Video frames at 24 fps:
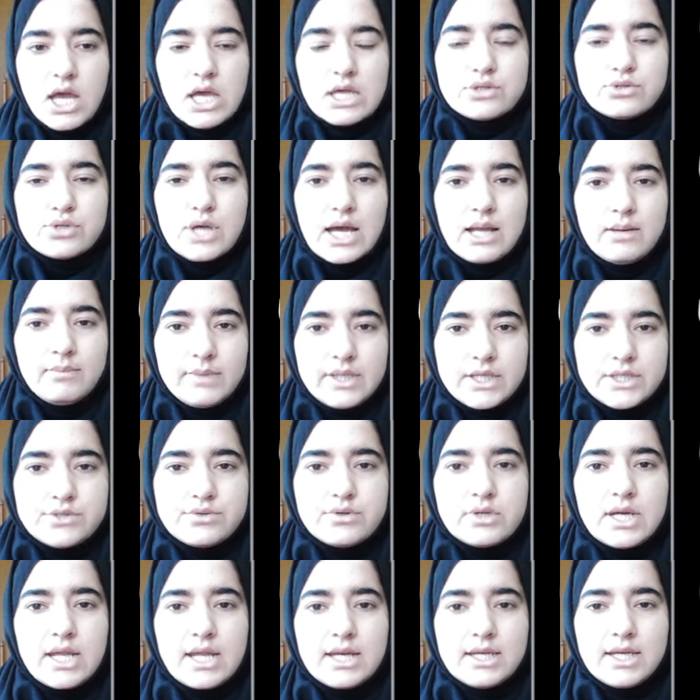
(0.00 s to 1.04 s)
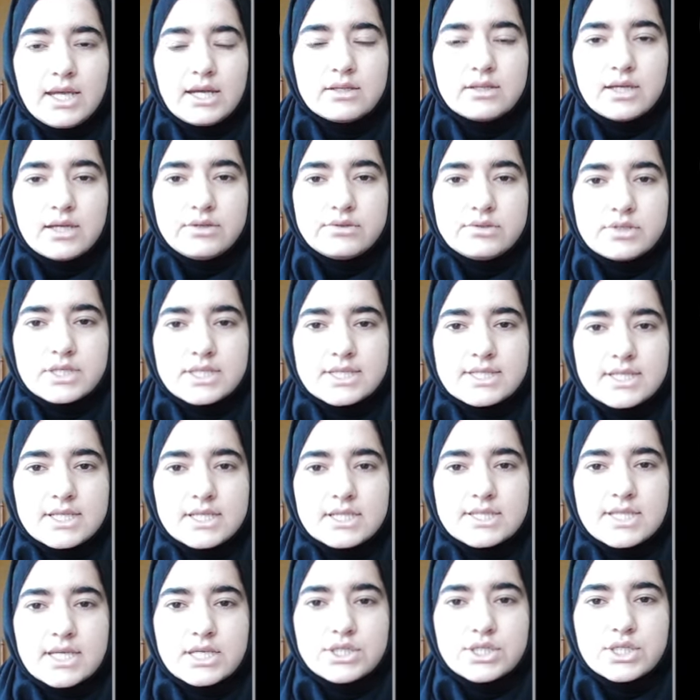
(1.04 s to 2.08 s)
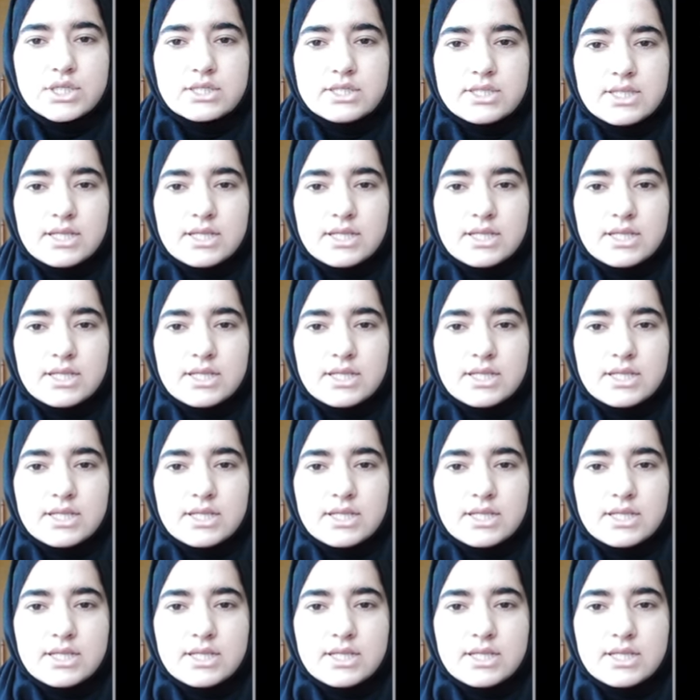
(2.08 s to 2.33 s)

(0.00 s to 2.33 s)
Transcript: So I'll meet you in any other interesting session.